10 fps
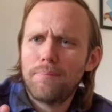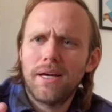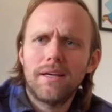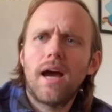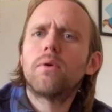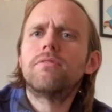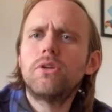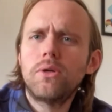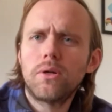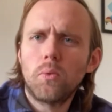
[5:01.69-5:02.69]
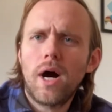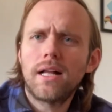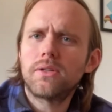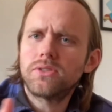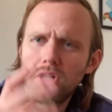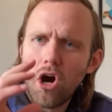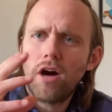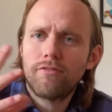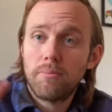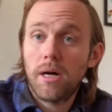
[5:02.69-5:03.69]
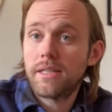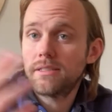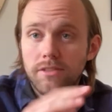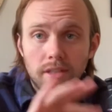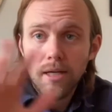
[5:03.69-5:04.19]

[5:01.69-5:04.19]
I reviewed it a while ago. It's a coffee mug. It's